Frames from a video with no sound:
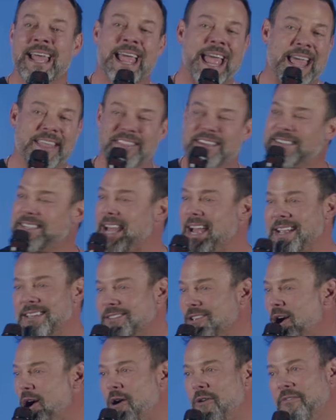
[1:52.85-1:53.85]
and the day's
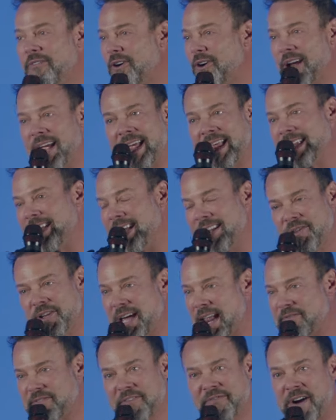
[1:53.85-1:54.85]
over, and, and you
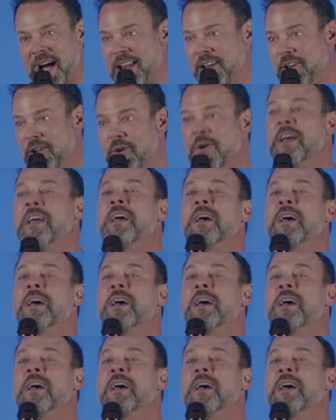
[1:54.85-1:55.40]
have to find a new